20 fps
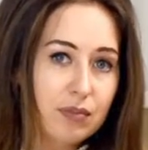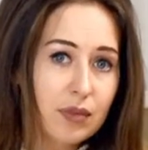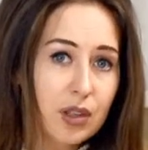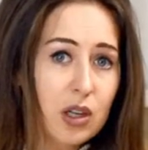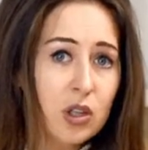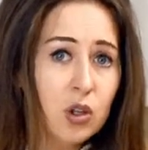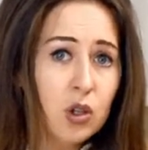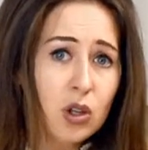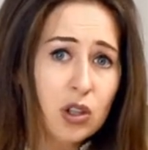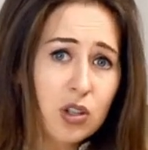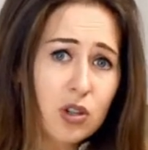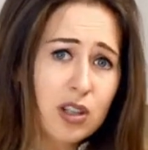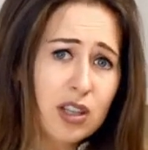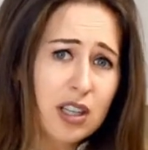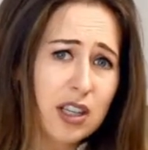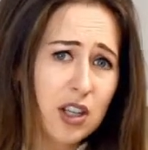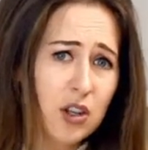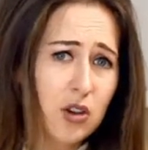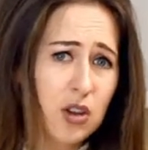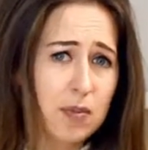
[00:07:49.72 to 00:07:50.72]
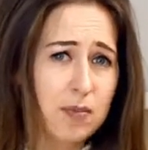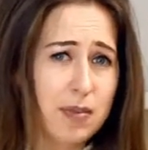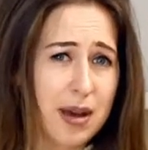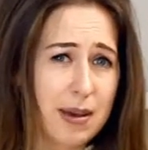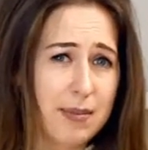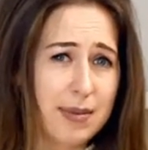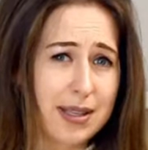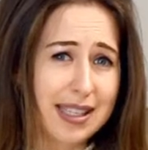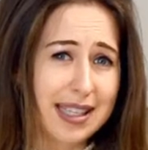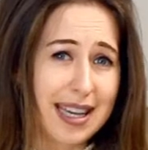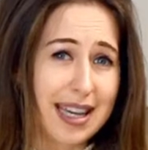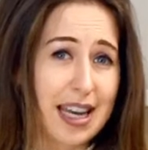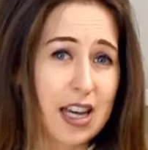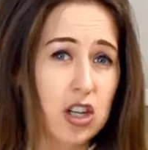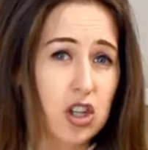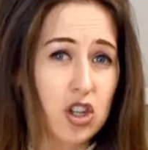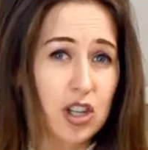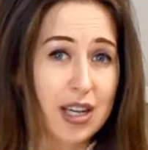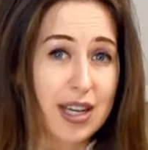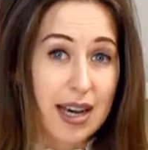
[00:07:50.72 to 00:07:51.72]
not only your repayments can
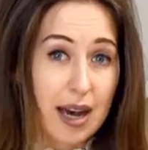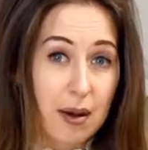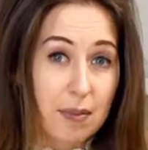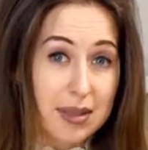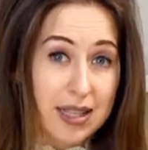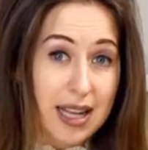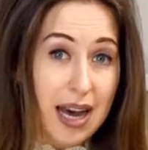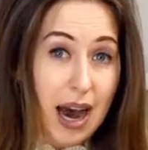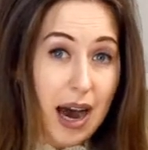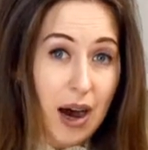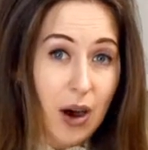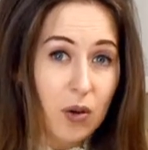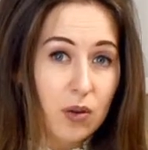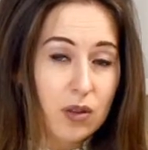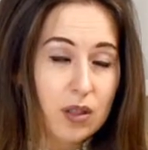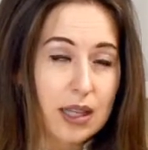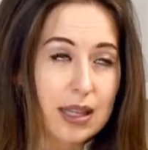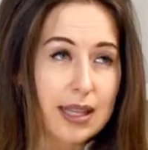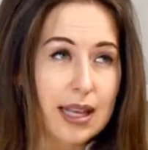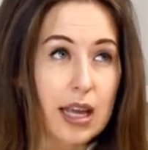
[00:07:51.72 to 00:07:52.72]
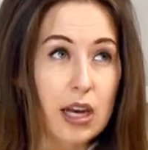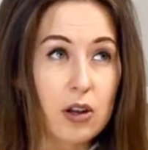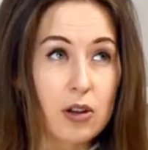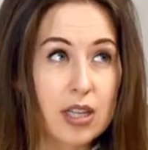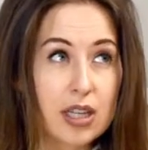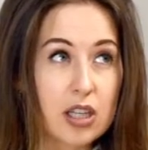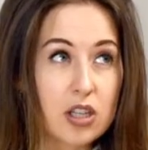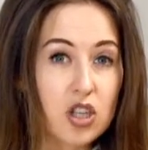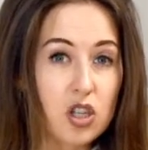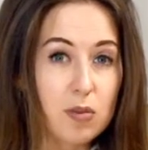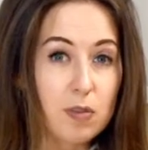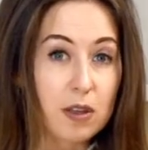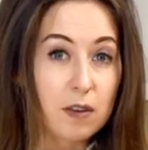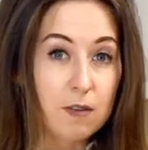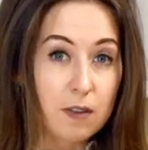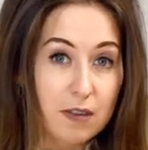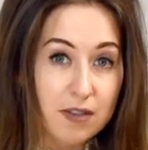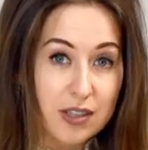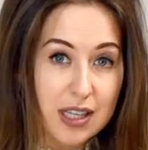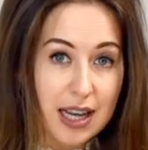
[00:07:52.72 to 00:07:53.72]
actually come down, they don't need to be
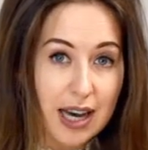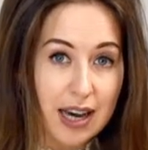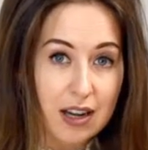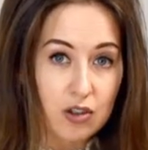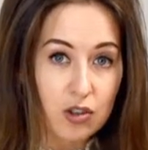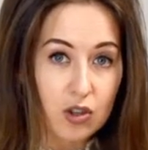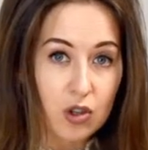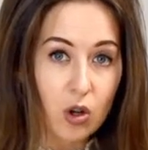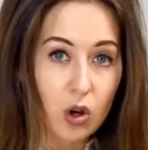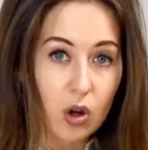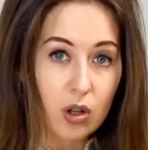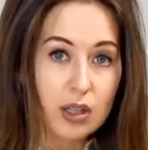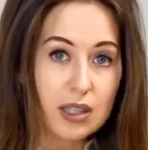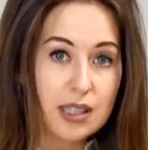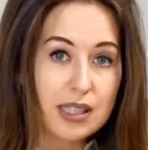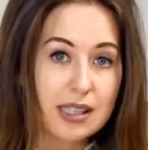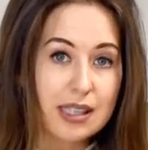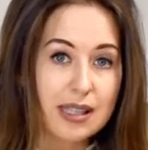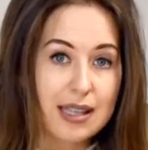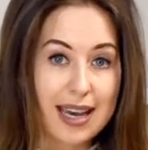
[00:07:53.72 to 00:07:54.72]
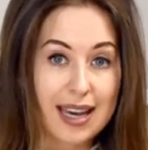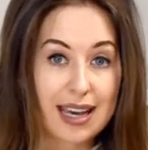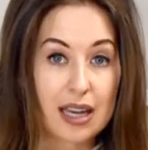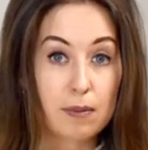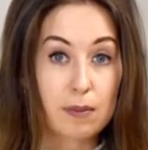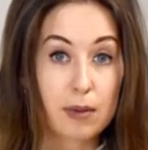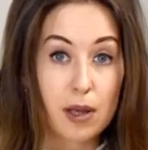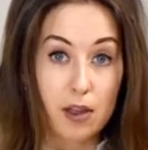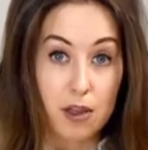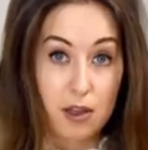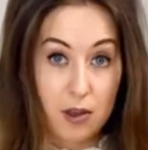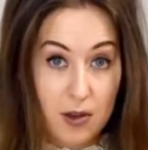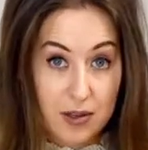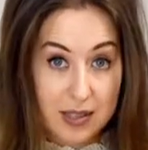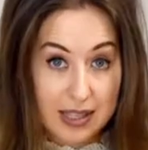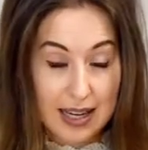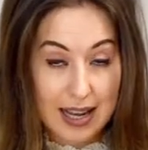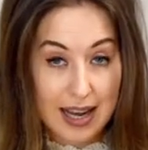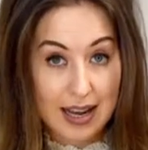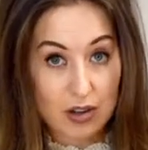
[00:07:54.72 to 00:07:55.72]
$1,500, they can be
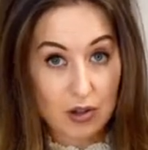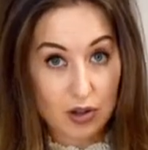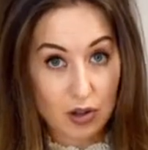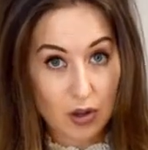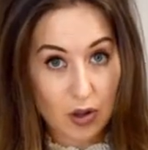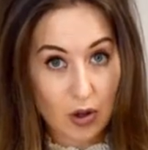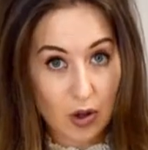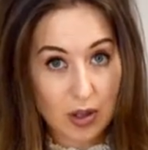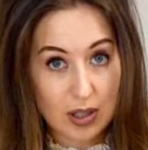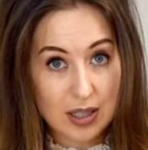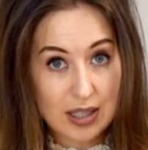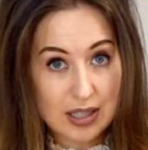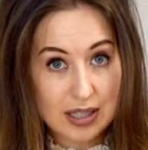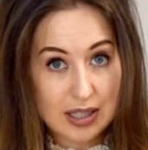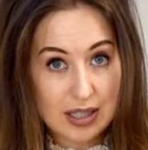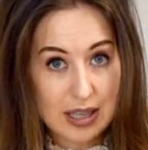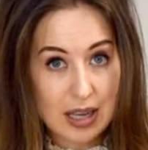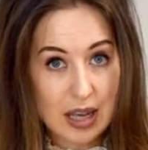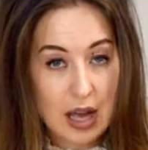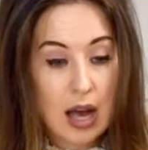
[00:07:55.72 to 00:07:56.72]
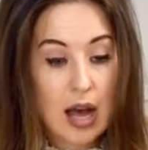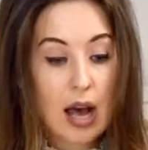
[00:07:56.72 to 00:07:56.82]
$1,300.